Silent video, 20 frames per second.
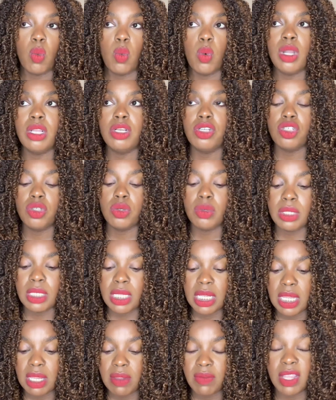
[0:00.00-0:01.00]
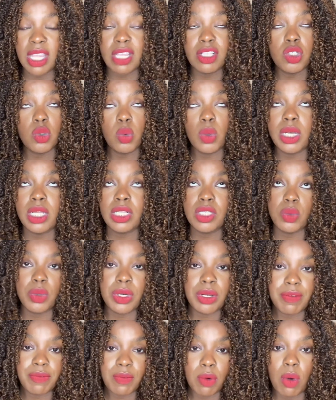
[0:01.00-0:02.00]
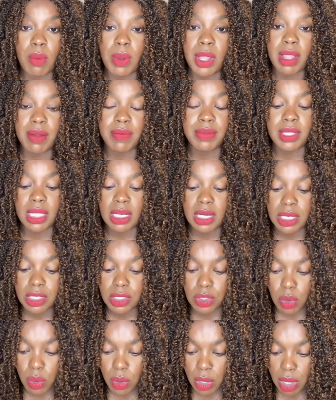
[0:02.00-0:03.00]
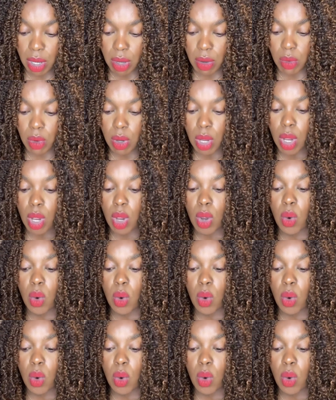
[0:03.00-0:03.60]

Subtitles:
Would you leave in 2024 with everything that's going on?